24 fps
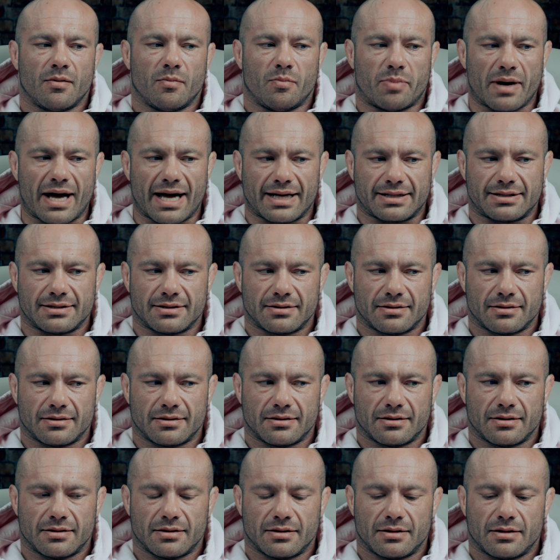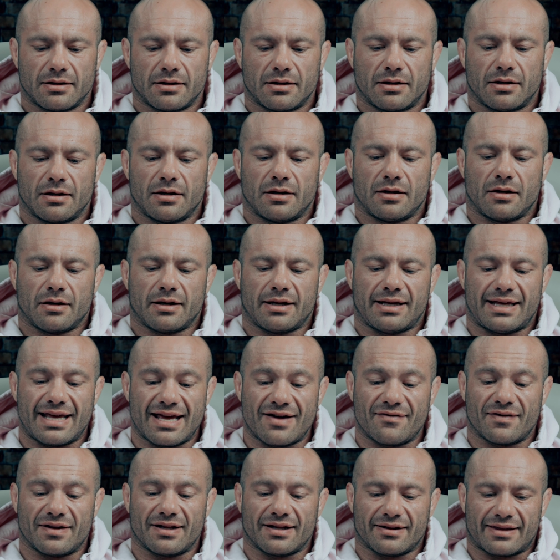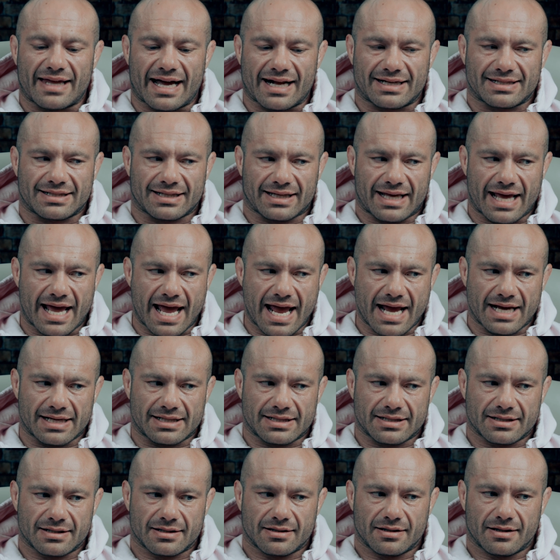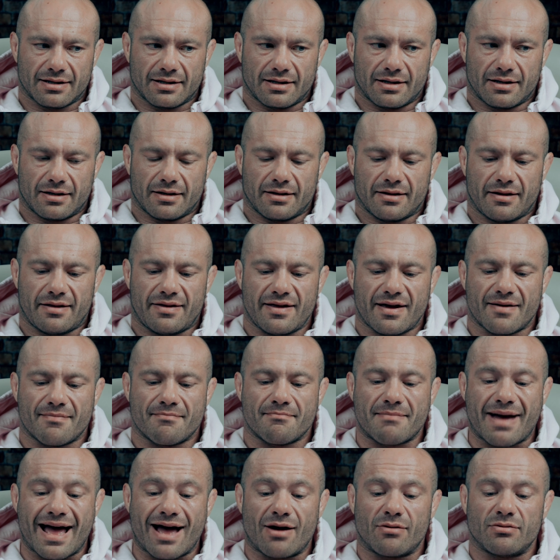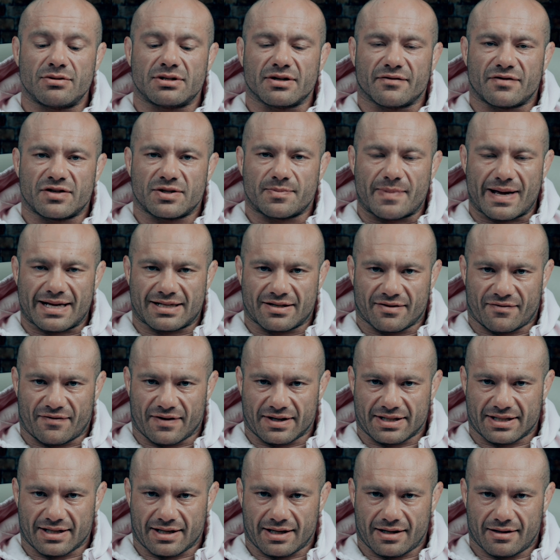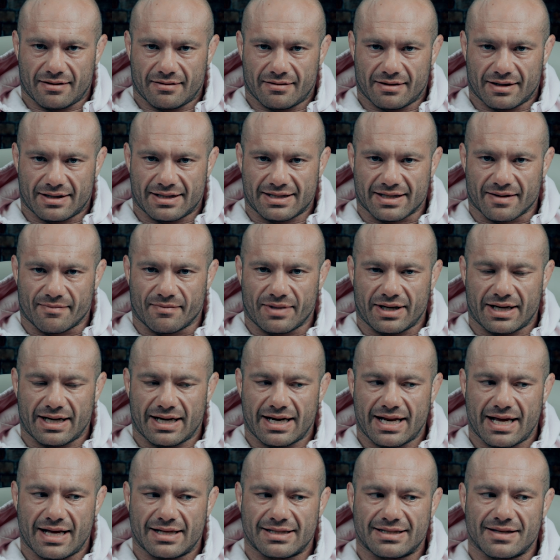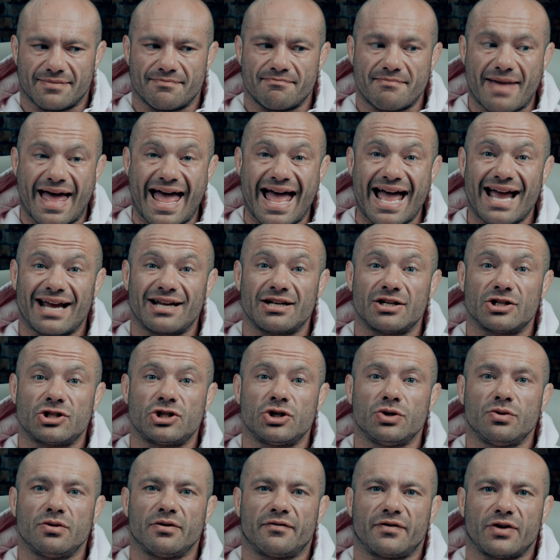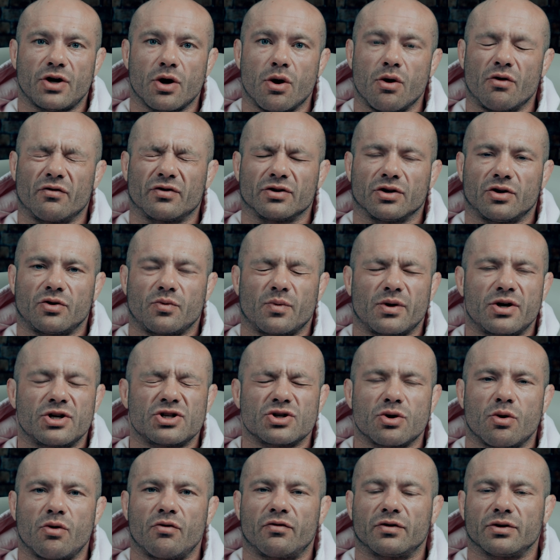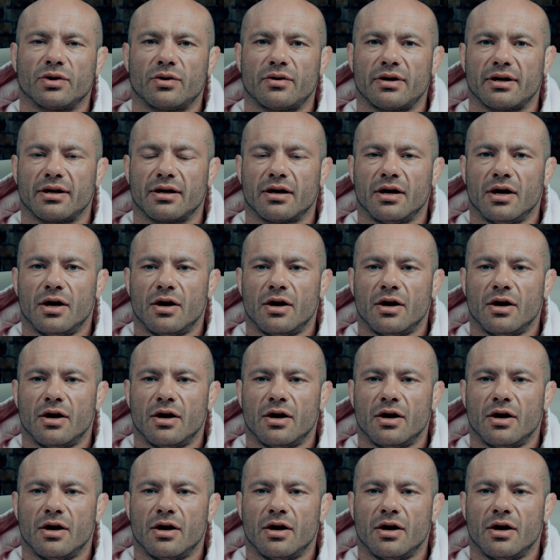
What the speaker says: But given that that's the case, the amount of specificity that somebody needs, the magnitude of the overload, what is overloading